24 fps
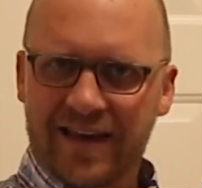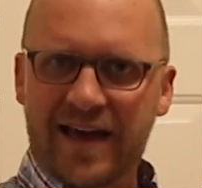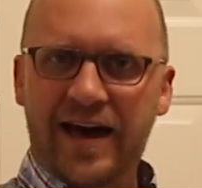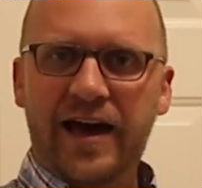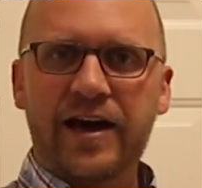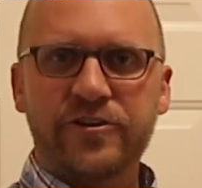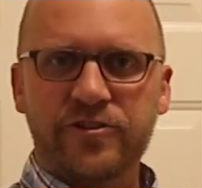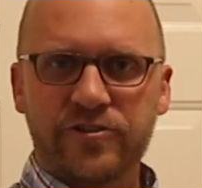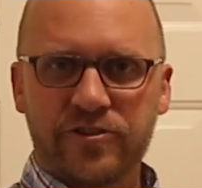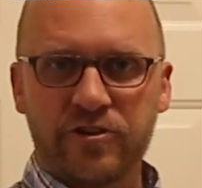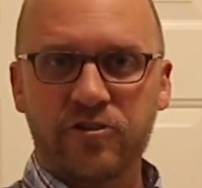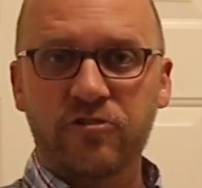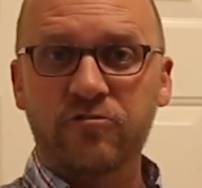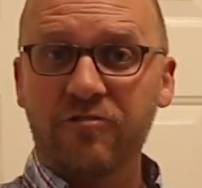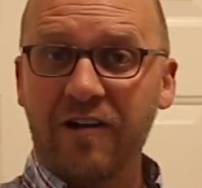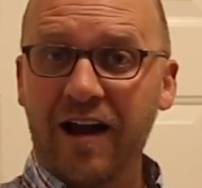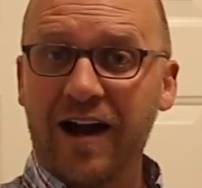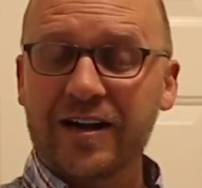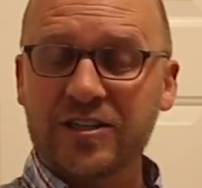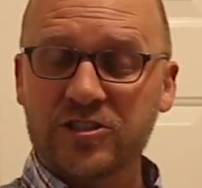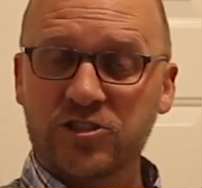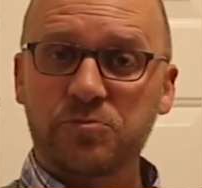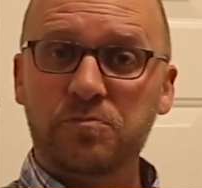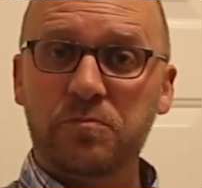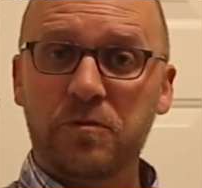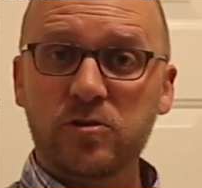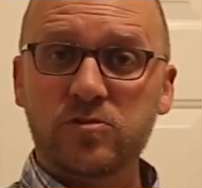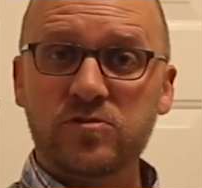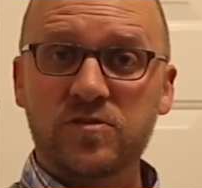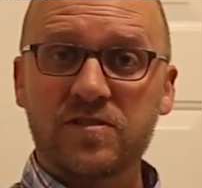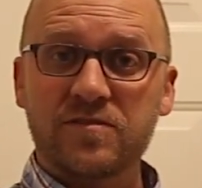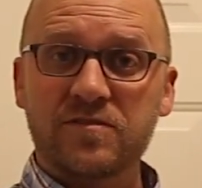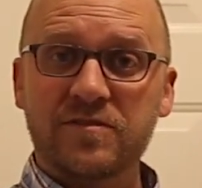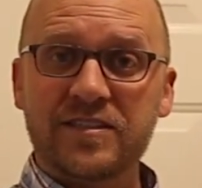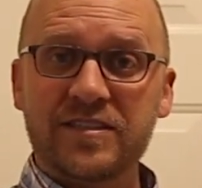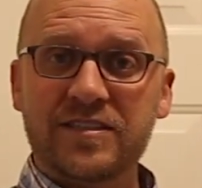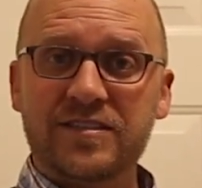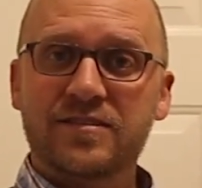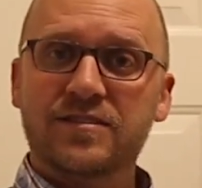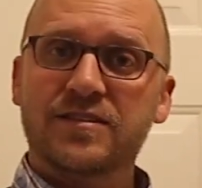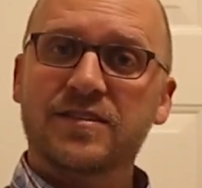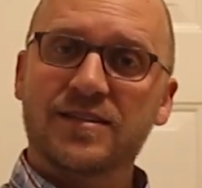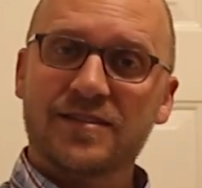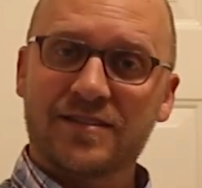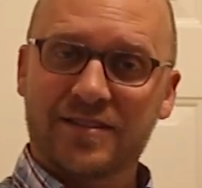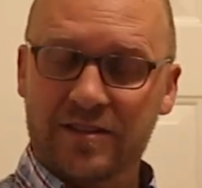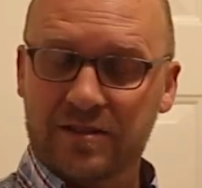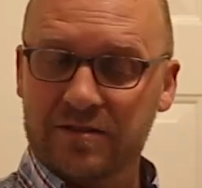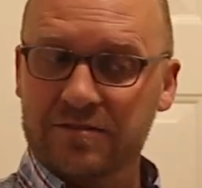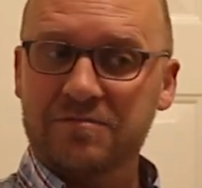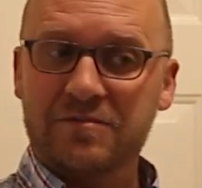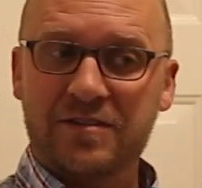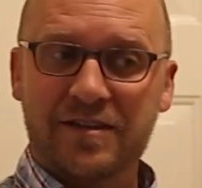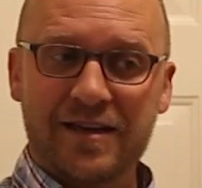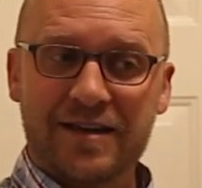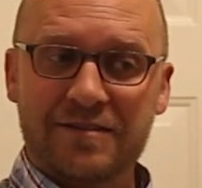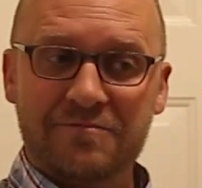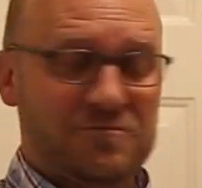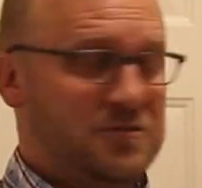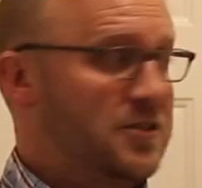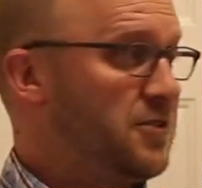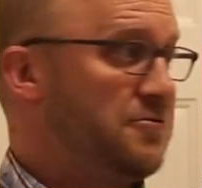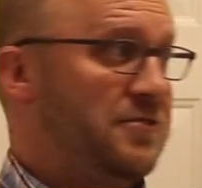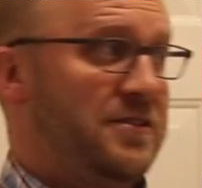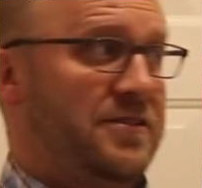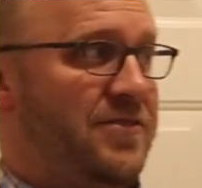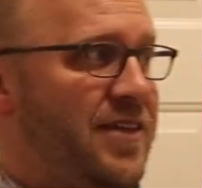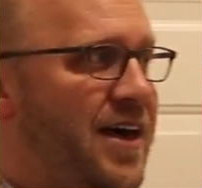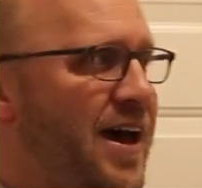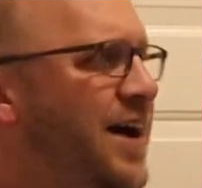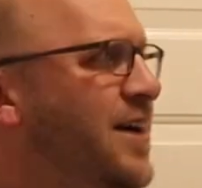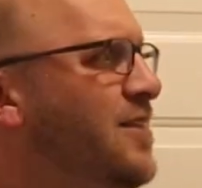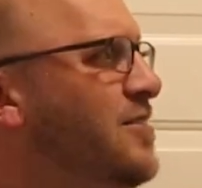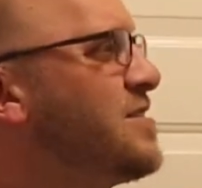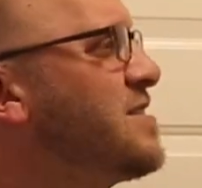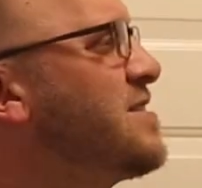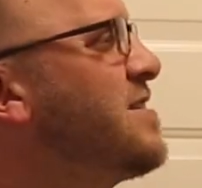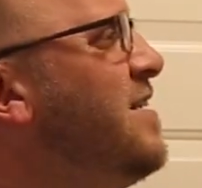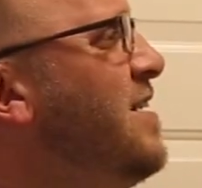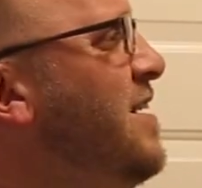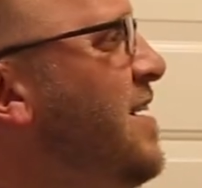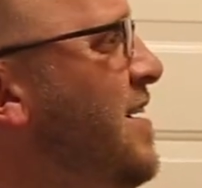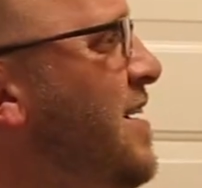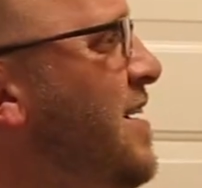out of the garage mostly to get to leave the house.